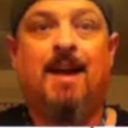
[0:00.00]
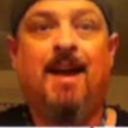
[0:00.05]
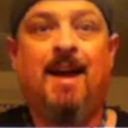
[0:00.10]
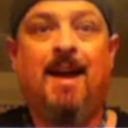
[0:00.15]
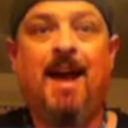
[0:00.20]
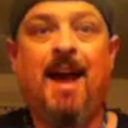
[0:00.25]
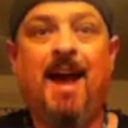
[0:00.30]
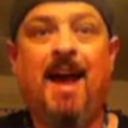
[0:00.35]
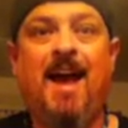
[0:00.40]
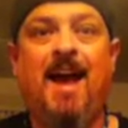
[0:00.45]

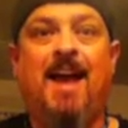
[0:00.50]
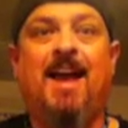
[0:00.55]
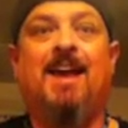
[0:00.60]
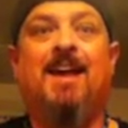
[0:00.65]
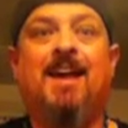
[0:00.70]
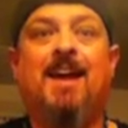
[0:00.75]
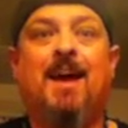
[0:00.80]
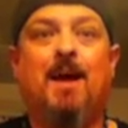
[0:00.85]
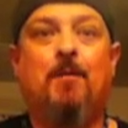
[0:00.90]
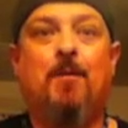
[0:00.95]

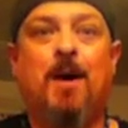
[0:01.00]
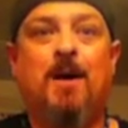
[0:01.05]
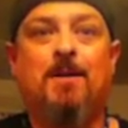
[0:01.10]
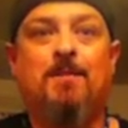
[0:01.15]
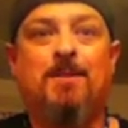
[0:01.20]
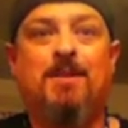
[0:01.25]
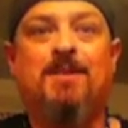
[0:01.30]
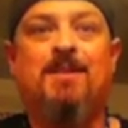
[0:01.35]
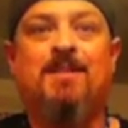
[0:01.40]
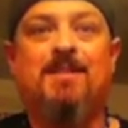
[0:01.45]
Hey, and
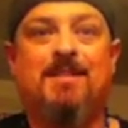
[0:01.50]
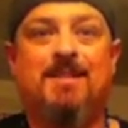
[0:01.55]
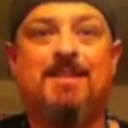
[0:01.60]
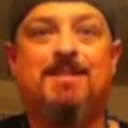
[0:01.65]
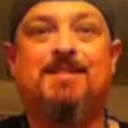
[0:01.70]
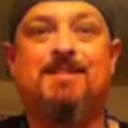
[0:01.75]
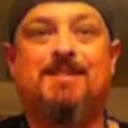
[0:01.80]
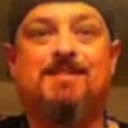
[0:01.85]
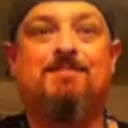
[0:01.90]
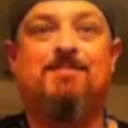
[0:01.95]
welcome to
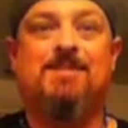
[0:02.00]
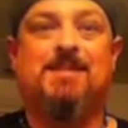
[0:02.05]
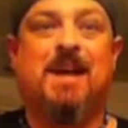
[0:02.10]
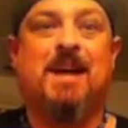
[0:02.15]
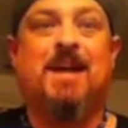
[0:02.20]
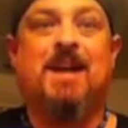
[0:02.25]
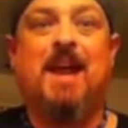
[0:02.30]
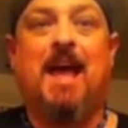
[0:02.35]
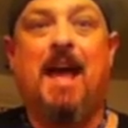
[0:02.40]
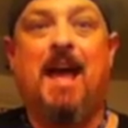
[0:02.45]
this
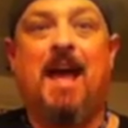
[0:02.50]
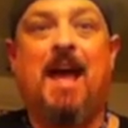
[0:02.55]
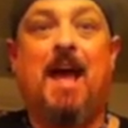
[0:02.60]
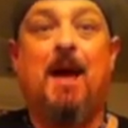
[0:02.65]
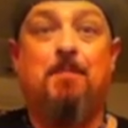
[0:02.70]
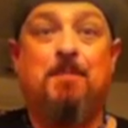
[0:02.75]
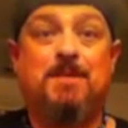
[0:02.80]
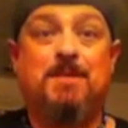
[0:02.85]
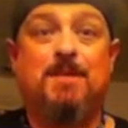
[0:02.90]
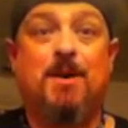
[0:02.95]
second
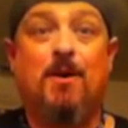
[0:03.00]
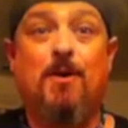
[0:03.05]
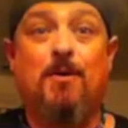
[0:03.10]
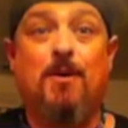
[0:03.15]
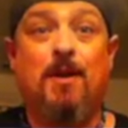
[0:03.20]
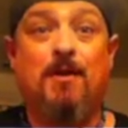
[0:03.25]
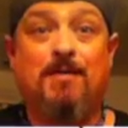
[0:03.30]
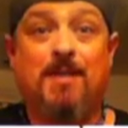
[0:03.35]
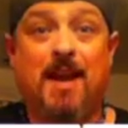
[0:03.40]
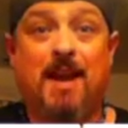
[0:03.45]

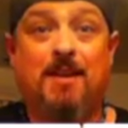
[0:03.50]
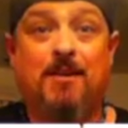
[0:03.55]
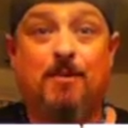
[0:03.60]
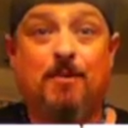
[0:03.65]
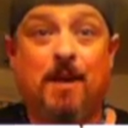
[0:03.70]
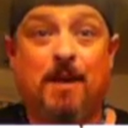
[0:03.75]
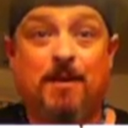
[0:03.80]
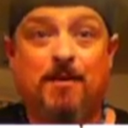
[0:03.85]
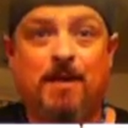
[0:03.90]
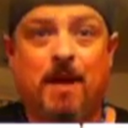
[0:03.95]
episode of Can
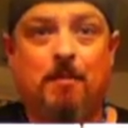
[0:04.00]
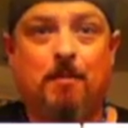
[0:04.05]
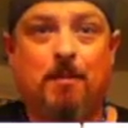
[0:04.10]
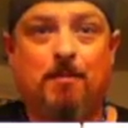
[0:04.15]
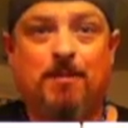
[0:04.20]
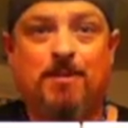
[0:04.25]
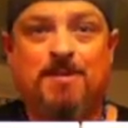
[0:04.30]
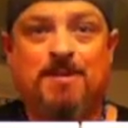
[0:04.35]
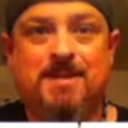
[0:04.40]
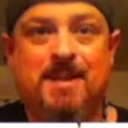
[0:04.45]
Do
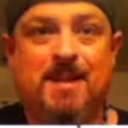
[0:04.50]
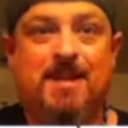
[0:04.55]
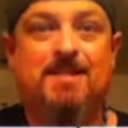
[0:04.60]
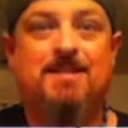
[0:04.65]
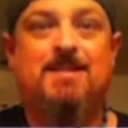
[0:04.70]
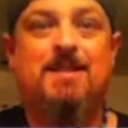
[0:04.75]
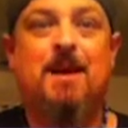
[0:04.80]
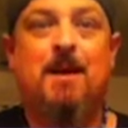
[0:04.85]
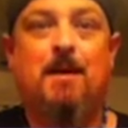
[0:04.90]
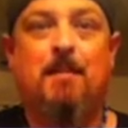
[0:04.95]
Entertainment
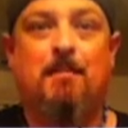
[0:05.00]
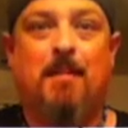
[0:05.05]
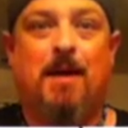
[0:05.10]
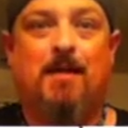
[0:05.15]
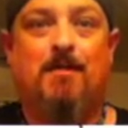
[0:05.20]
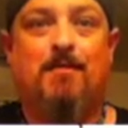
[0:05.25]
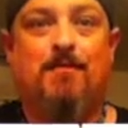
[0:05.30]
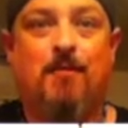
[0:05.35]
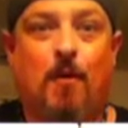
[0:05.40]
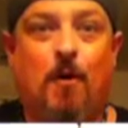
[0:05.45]
Presents
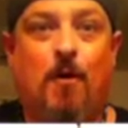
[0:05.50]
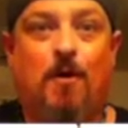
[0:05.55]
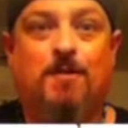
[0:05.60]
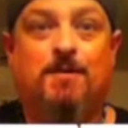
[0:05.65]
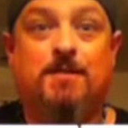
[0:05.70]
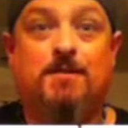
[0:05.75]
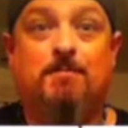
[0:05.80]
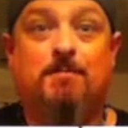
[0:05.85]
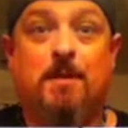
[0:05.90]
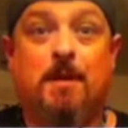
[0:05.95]
May the
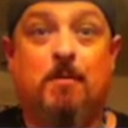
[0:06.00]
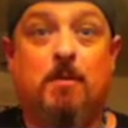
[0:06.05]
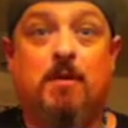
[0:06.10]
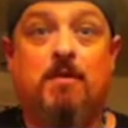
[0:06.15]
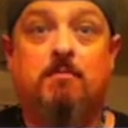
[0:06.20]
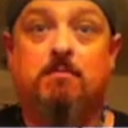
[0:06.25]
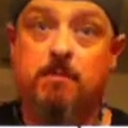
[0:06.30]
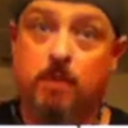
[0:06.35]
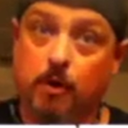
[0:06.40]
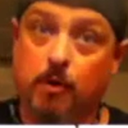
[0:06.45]
Force Be
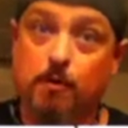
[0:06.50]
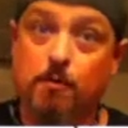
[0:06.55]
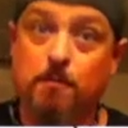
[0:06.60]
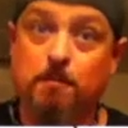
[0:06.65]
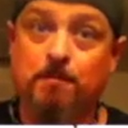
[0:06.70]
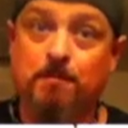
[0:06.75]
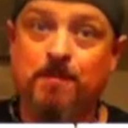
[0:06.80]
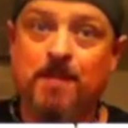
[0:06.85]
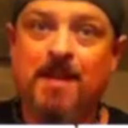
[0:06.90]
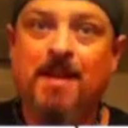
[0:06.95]
With Who?